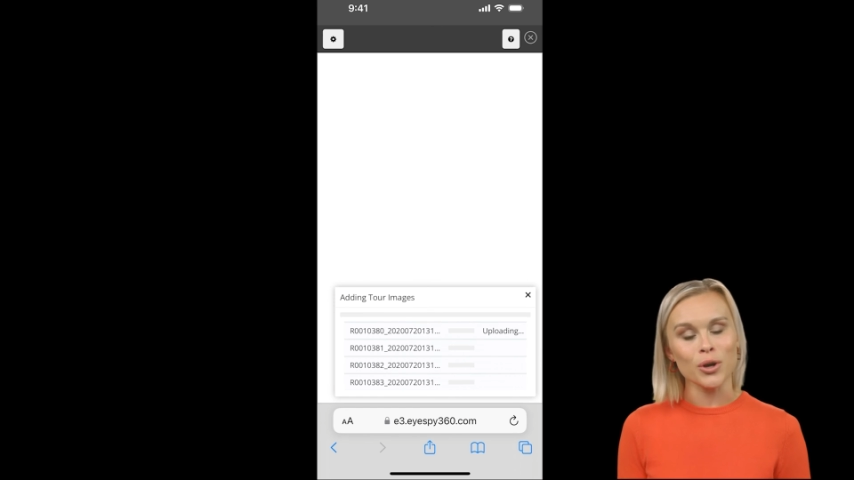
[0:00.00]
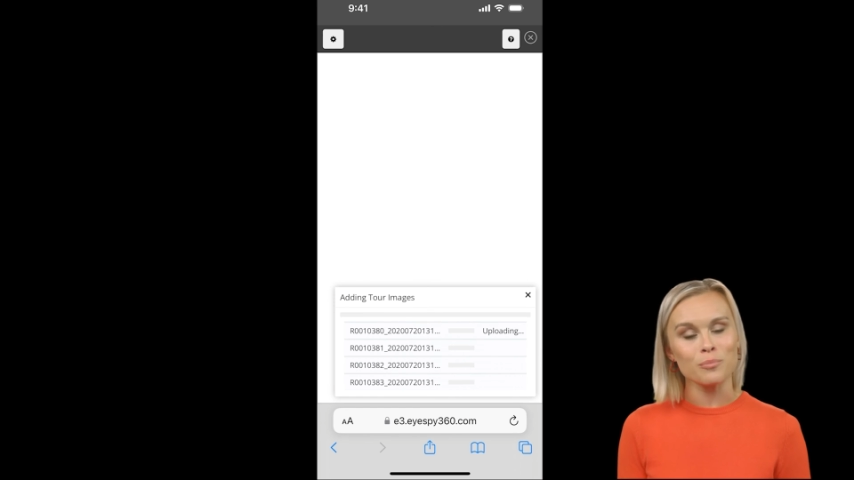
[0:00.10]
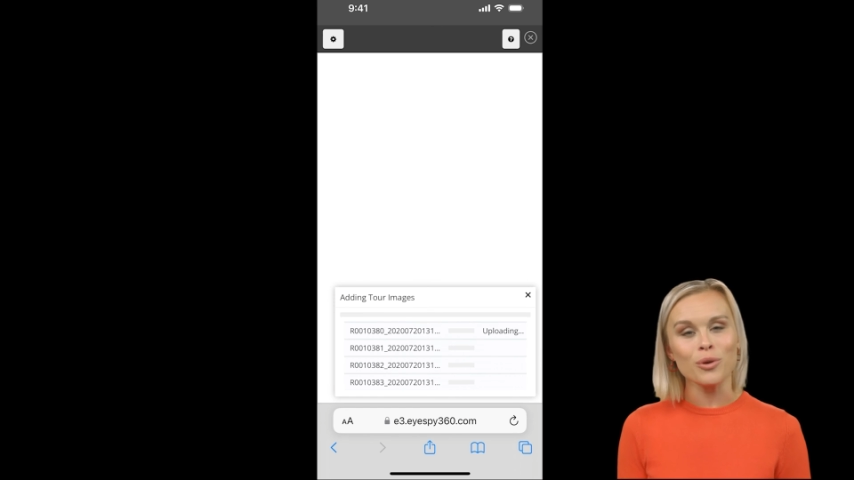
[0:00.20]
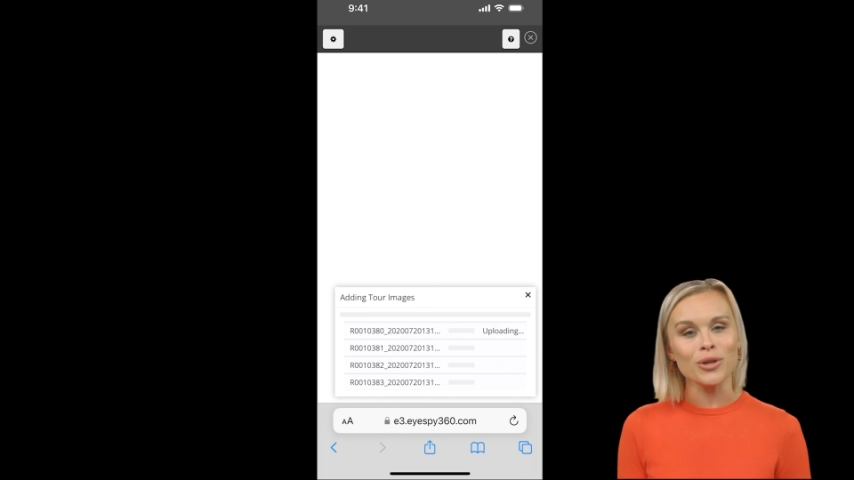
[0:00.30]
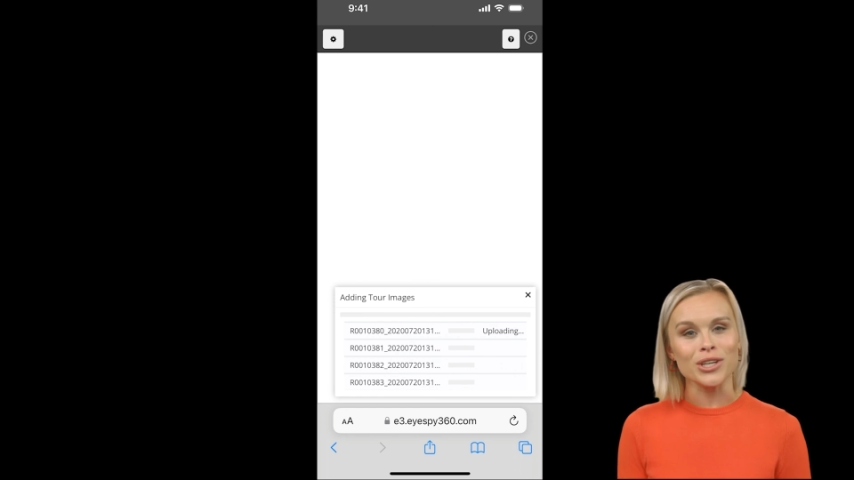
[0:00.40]

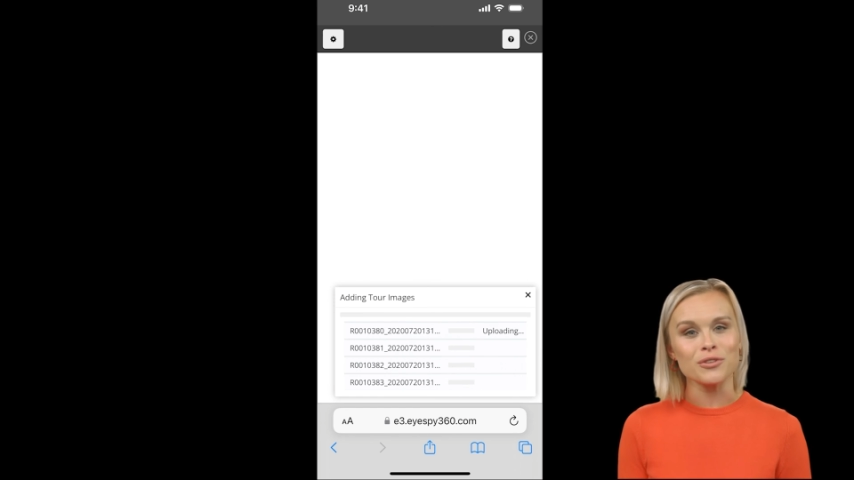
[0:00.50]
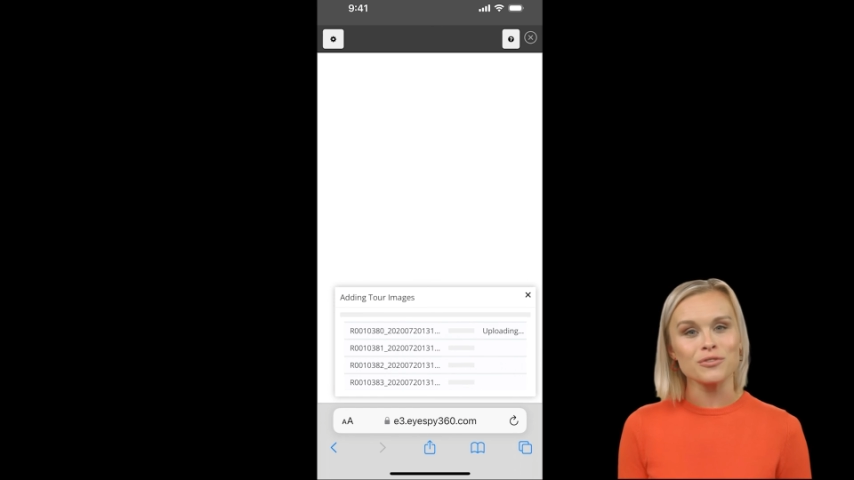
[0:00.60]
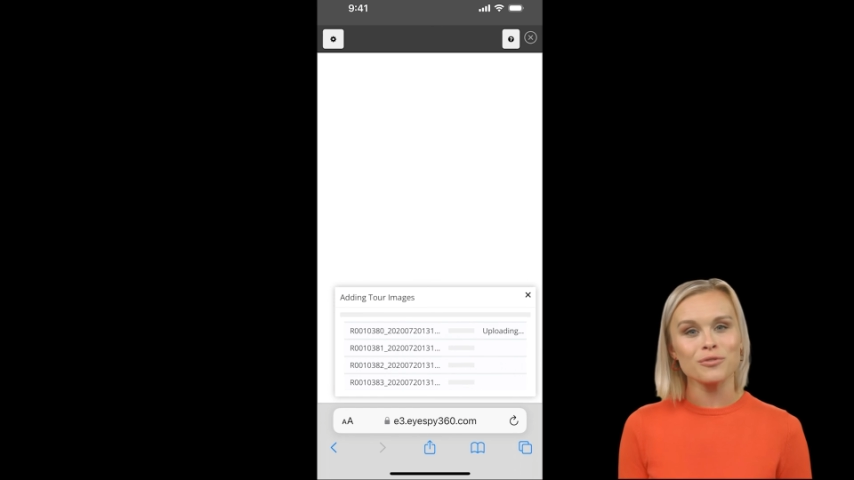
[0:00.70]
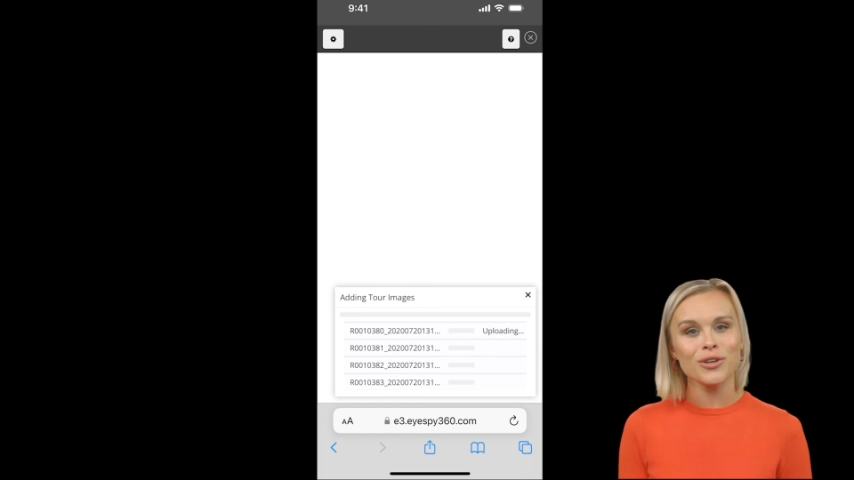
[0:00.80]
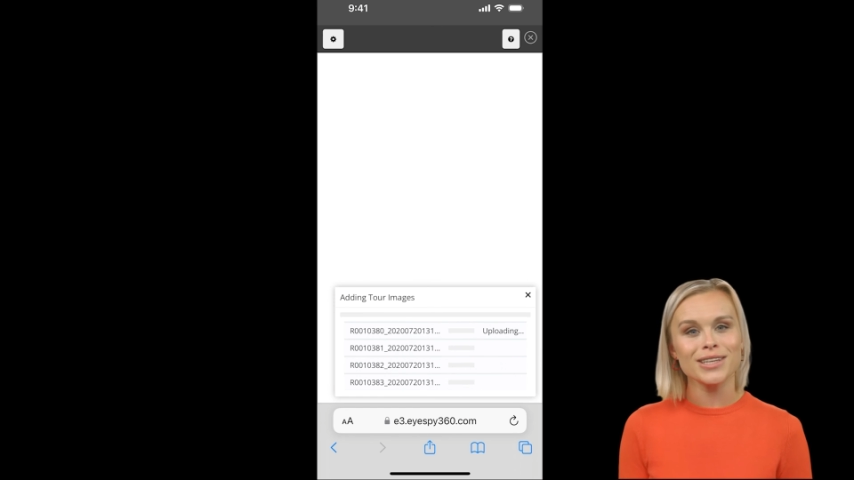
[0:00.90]
uploading your
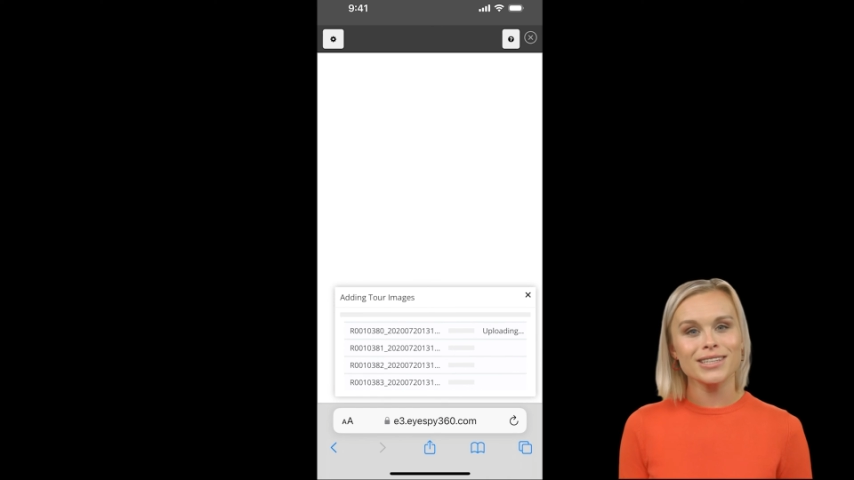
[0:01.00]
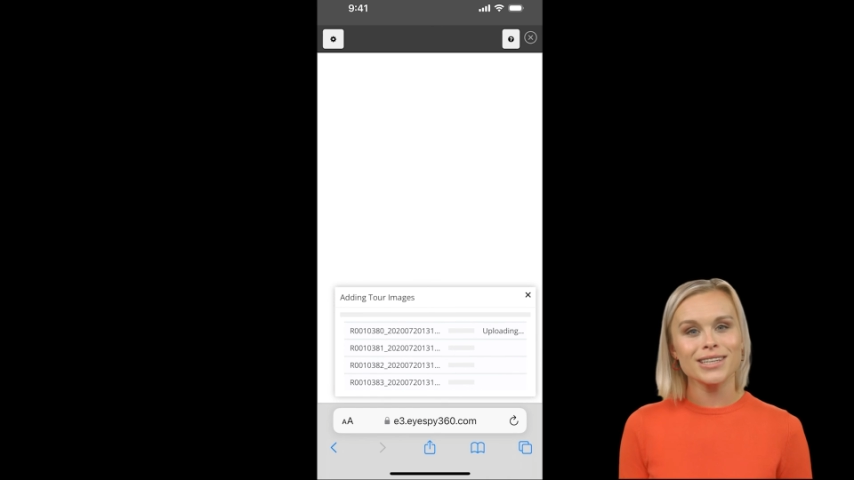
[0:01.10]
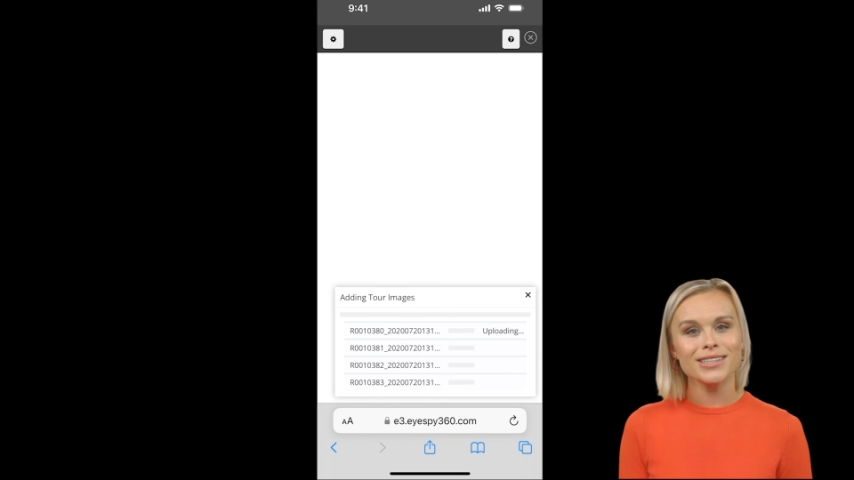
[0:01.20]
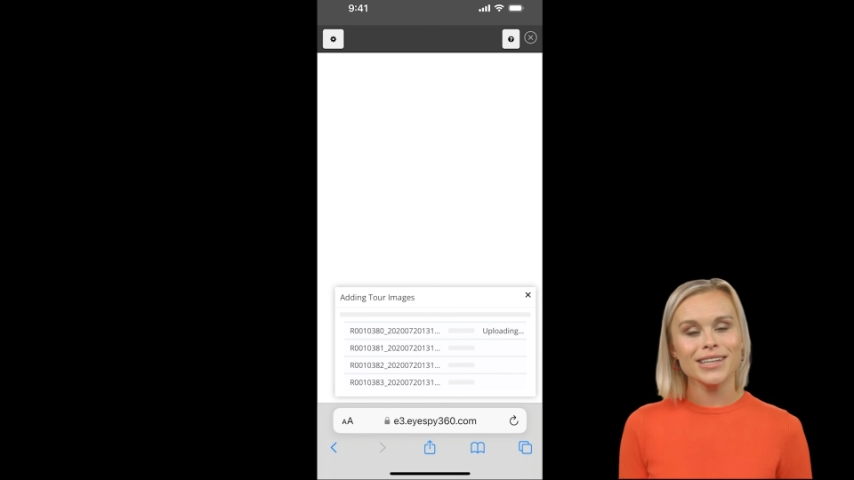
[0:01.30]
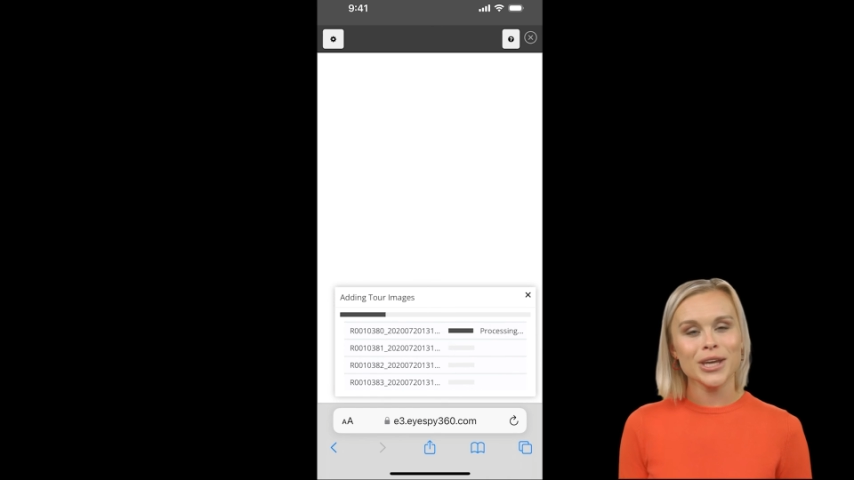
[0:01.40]
360